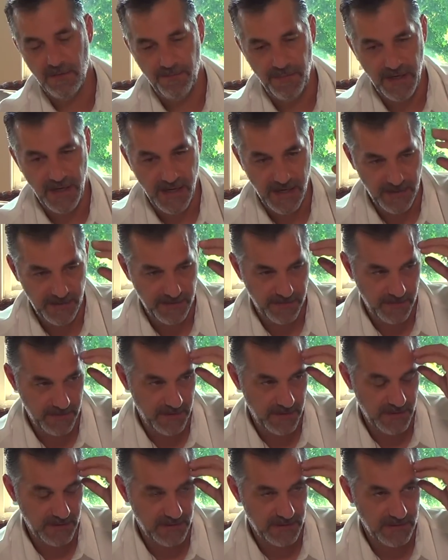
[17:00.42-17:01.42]
The path
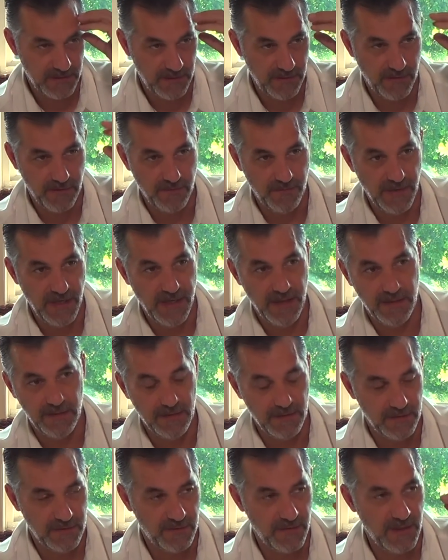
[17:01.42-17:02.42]
is in your
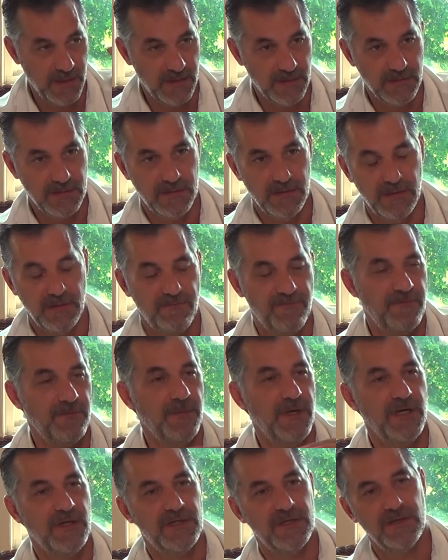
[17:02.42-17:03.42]
mind, the trends, the
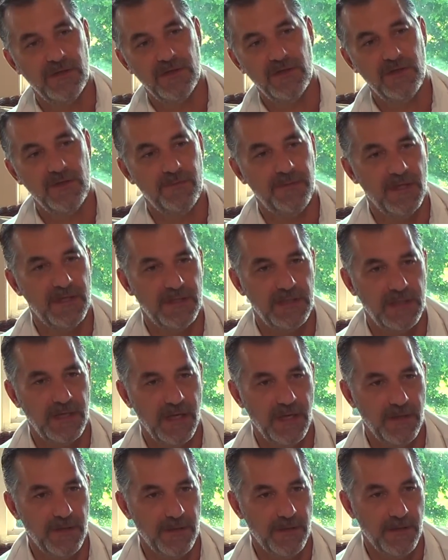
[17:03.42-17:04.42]
information that you put
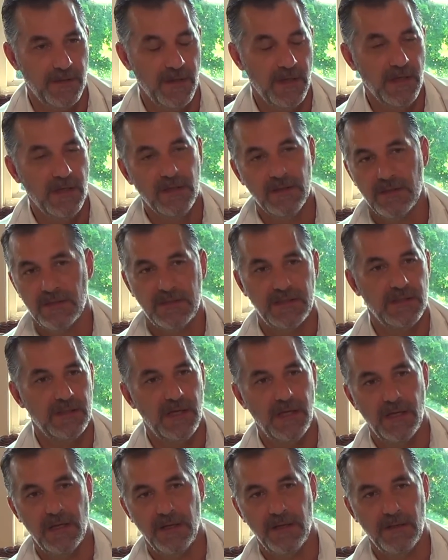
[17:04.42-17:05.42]
together, the
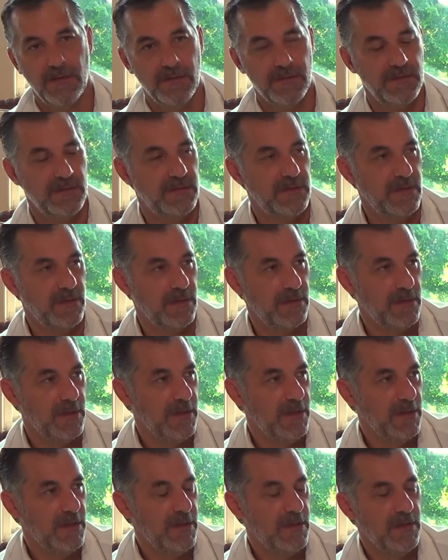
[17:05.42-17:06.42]
scenarios,
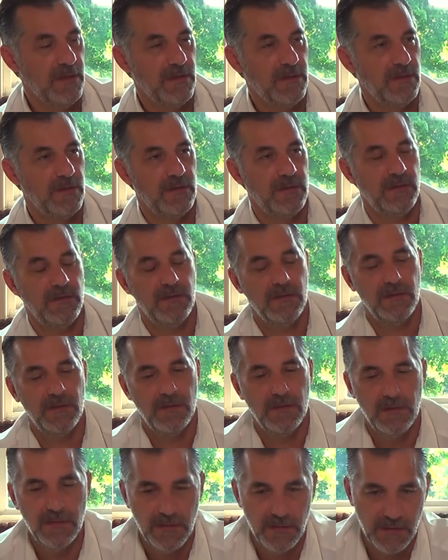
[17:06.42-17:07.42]

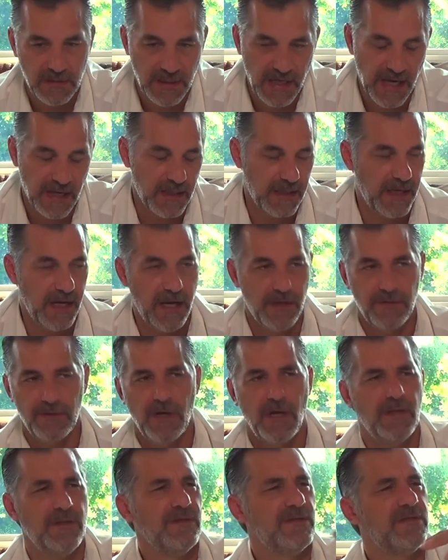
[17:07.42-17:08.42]
you got to gather
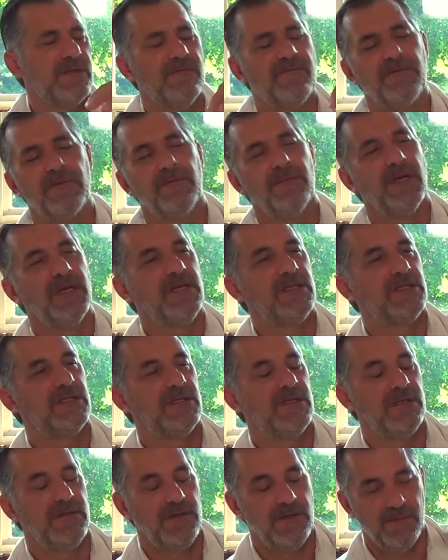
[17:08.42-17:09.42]
all this
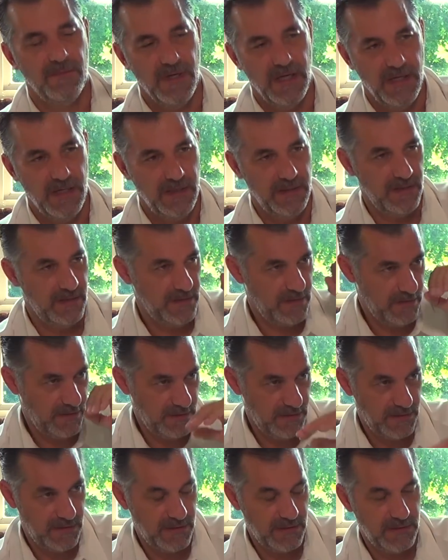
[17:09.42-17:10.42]
information in your mind, and then
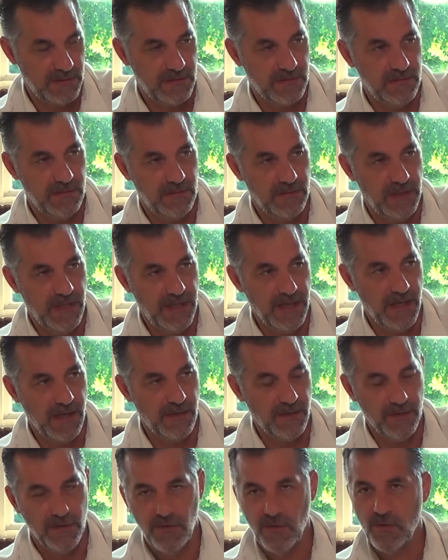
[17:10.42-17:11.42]
you just lay
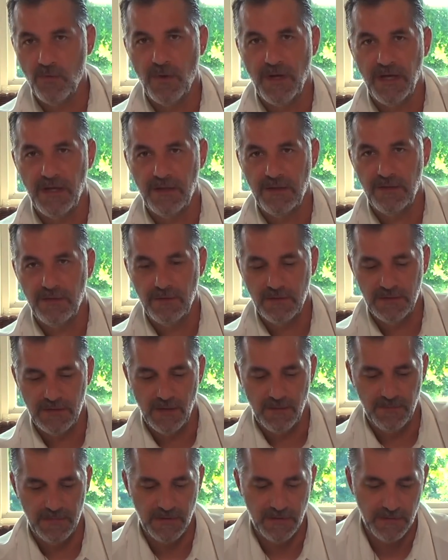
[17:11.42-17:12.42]
out a new way to do
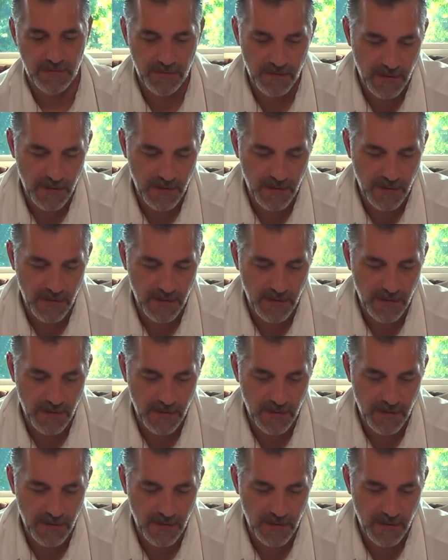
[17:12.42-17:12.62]
something.